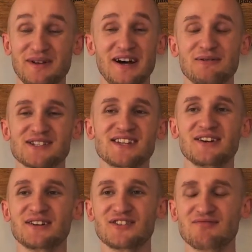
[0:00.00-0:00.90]
I mean, I was
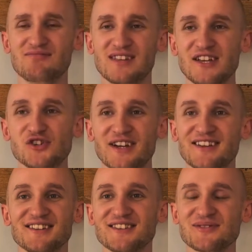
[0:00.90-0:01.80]
there day drinking,